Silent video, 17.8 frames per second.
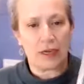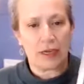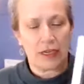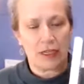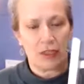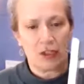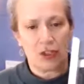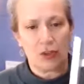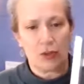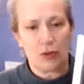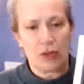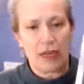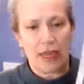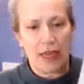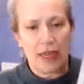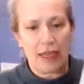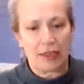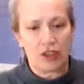because you
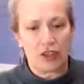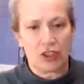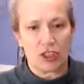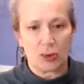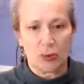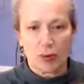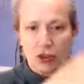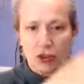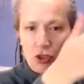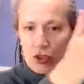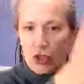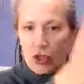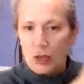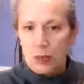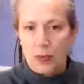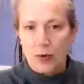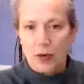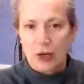can just put your
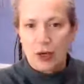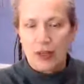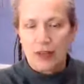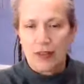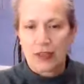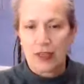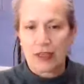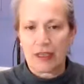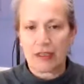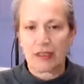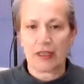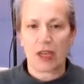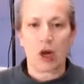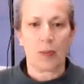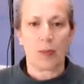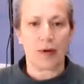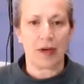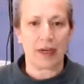notebook on this,
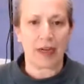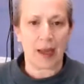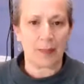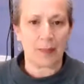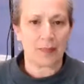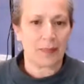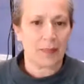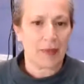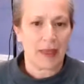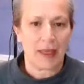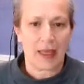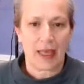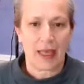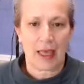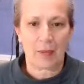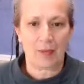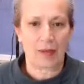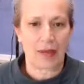open it up,
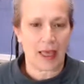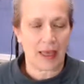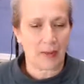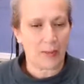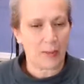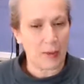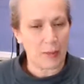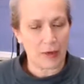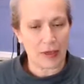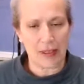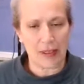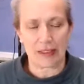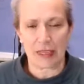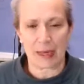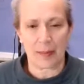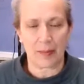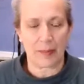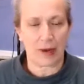and play. People can
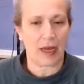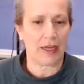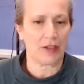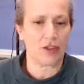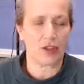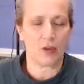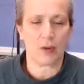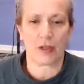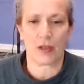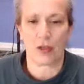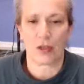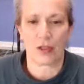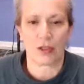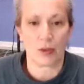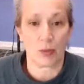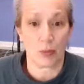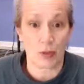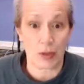stand behind you and
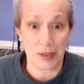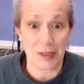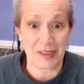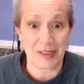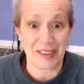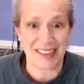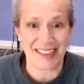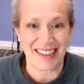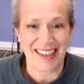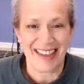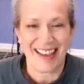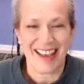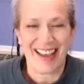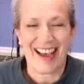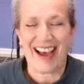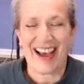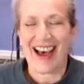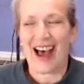look at the words.
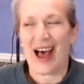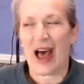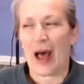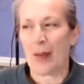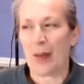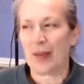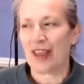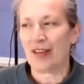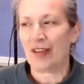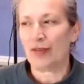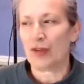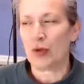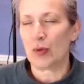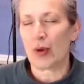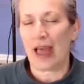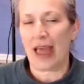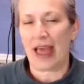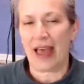If
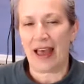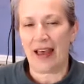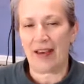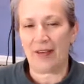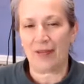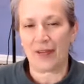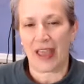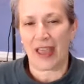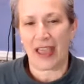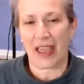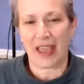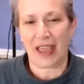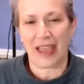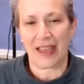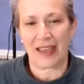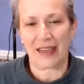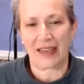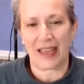you have
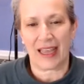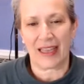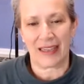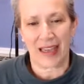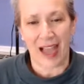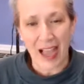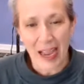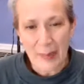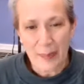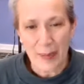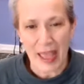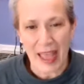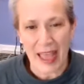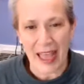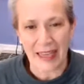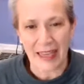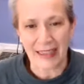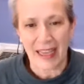an
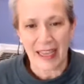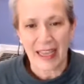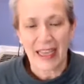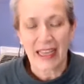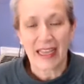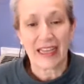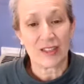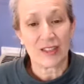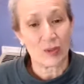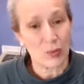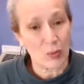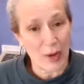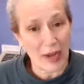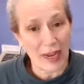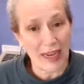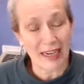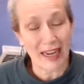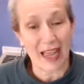iPad, it's
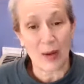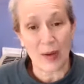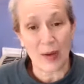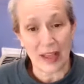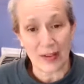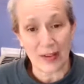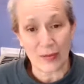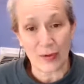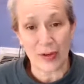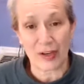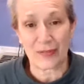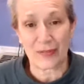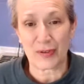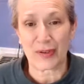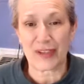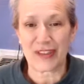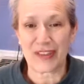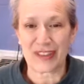great. However,
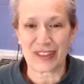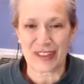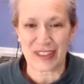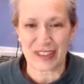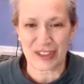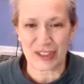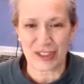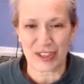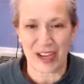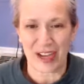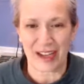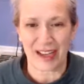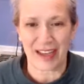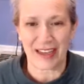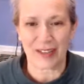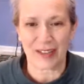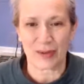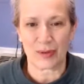if you're in the
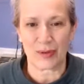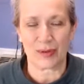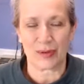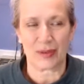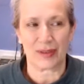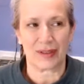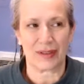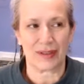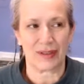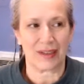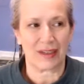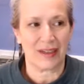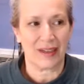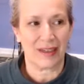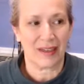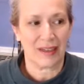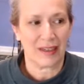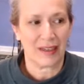sunshine or